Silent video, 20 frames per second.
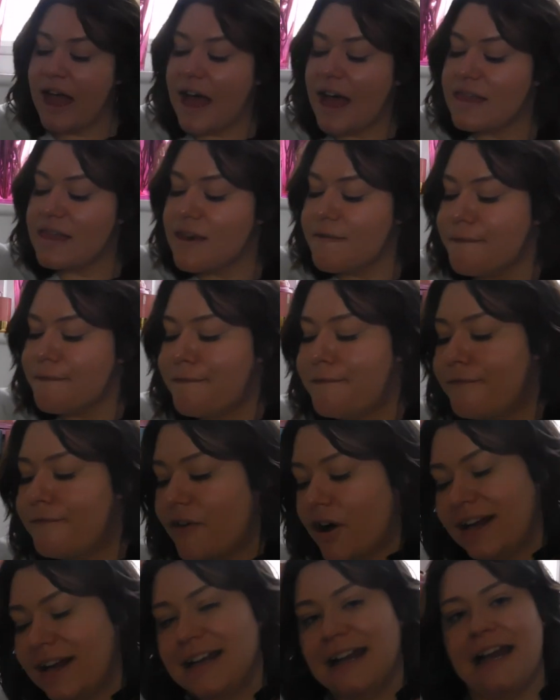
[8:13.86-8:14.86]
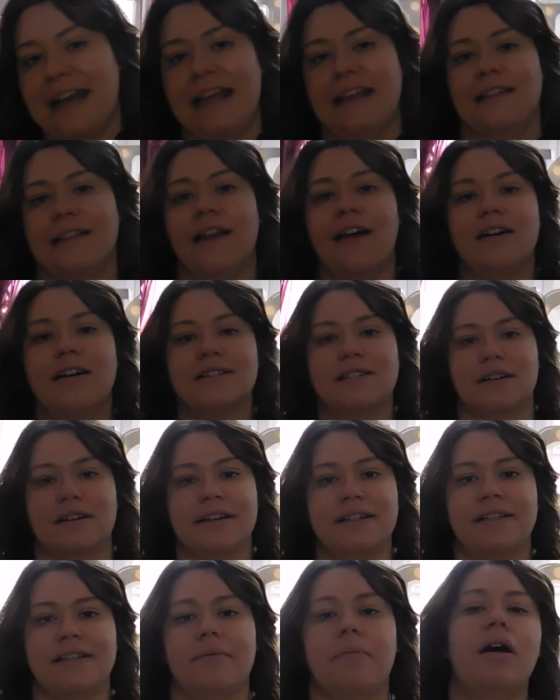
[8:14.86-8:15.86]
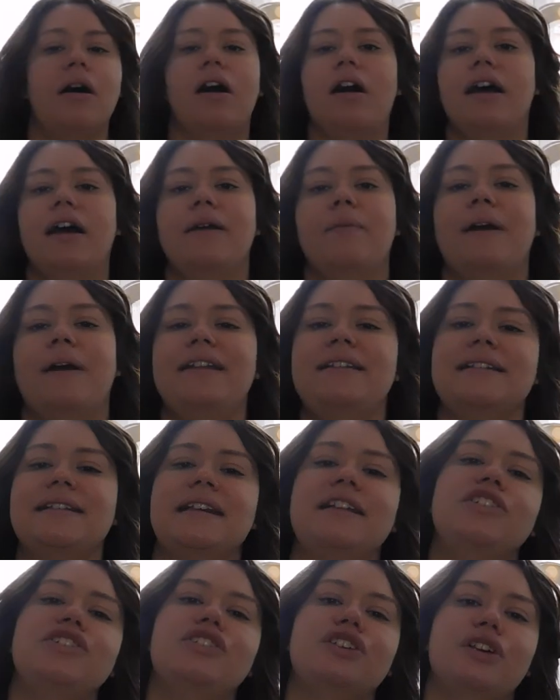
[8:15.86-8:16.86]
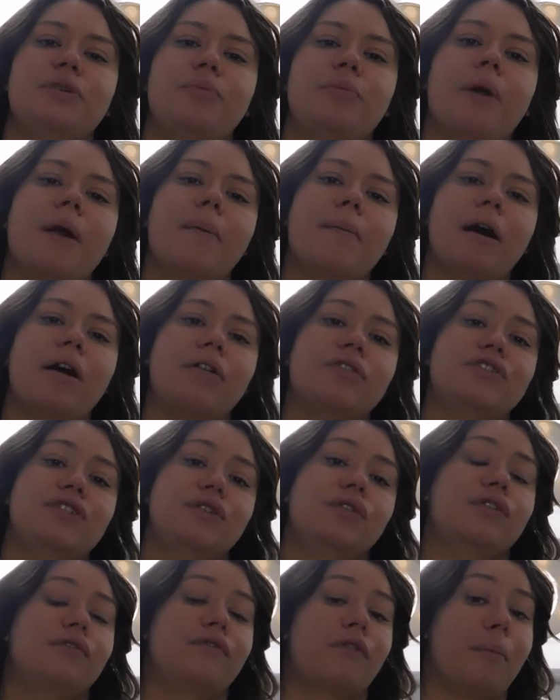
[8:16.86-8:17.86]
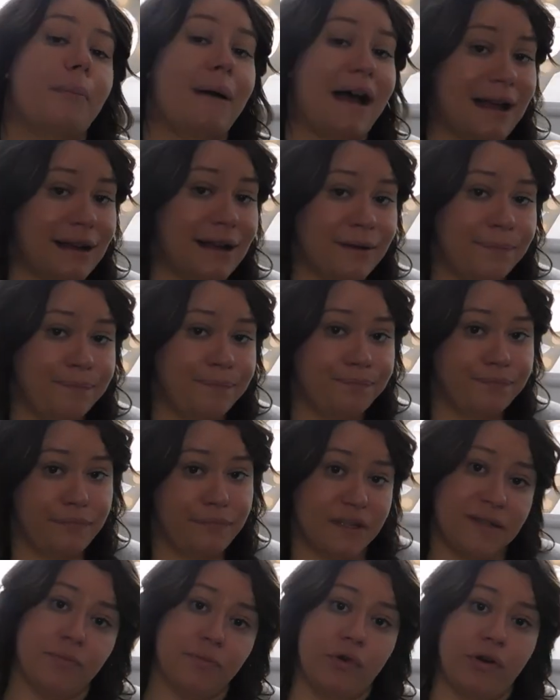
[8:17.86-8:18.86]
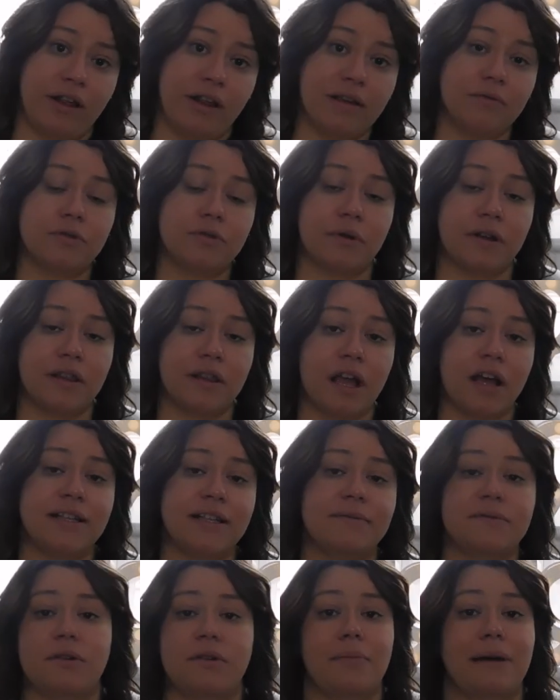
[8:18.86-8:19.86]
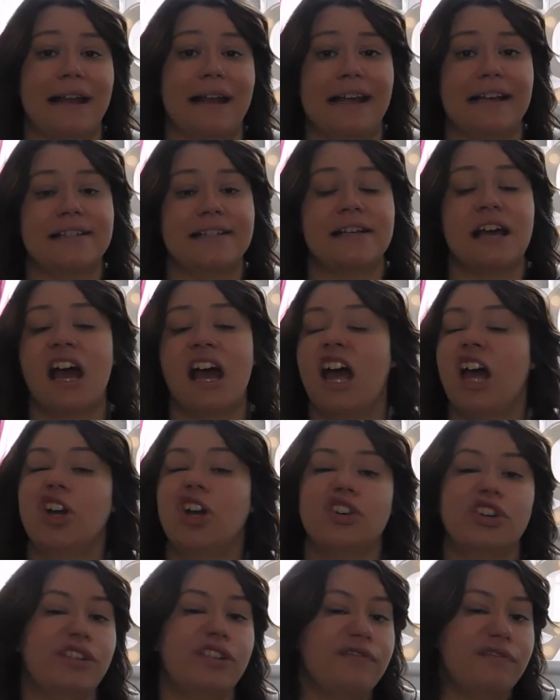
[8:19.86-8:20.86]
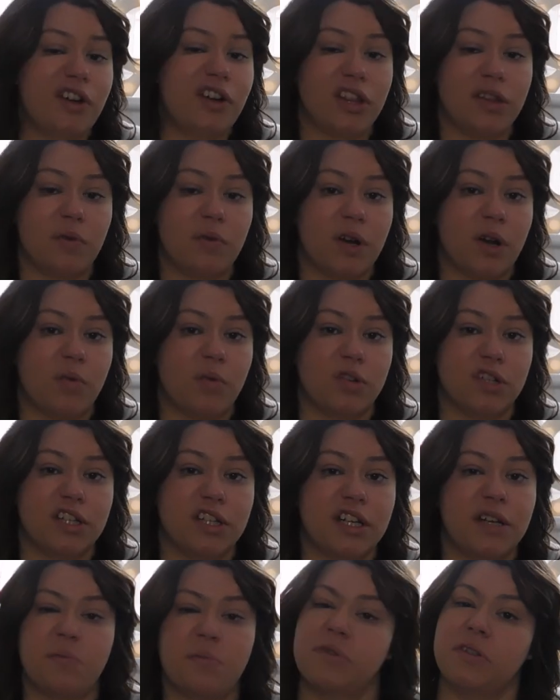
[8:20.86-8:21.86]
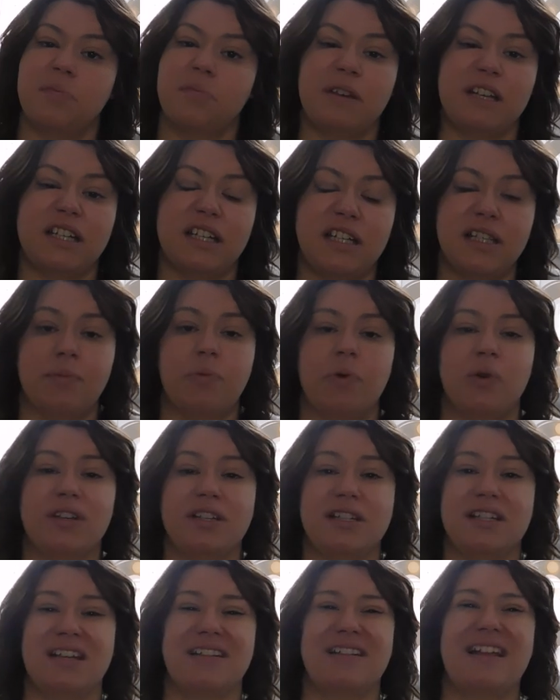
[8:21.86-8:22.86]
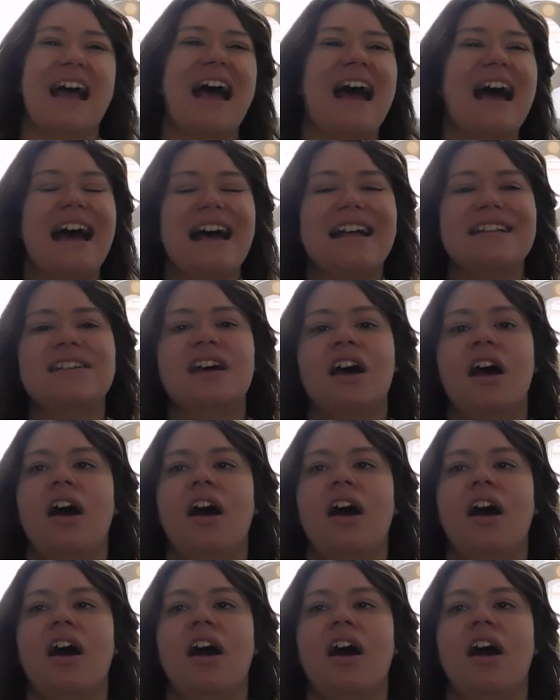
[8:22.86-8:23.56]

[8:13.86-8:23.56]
And then finally, the last item. I went into Primark to look for a bag this morning. It was one of the items on my list. Couldn't find the one I wanted and was a bit disappointed. They had